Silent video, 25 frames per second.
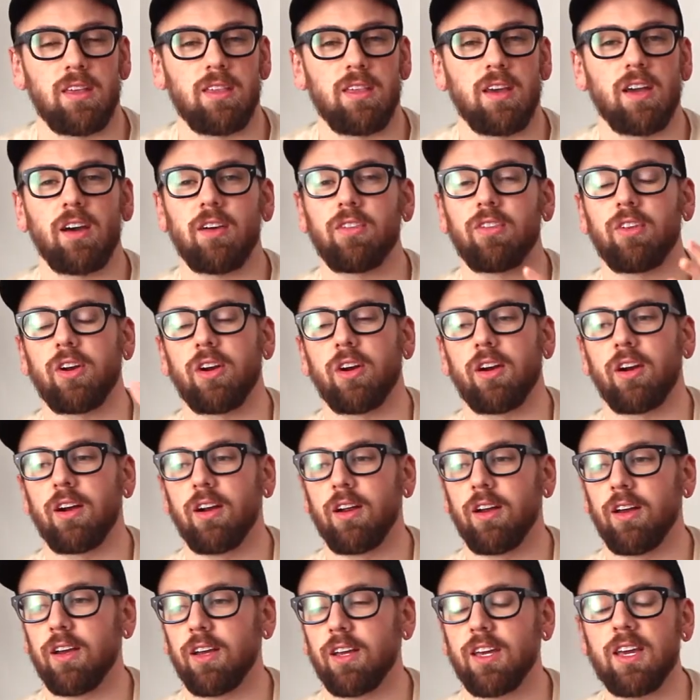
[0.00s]
I think on their
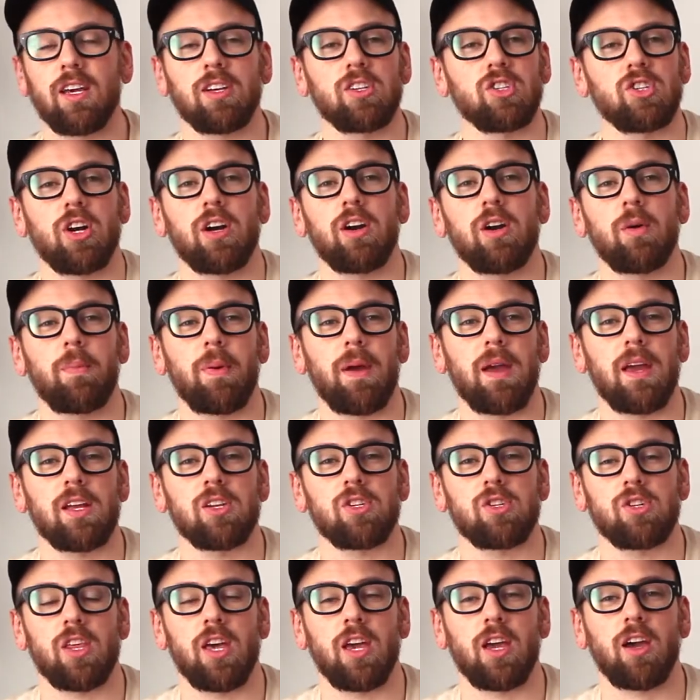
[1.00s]
Kickstarter
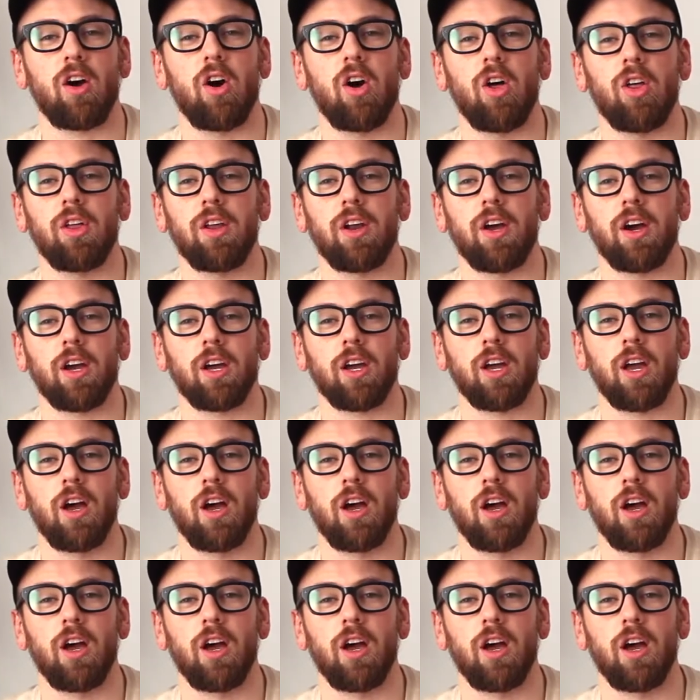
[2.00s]
page they call it a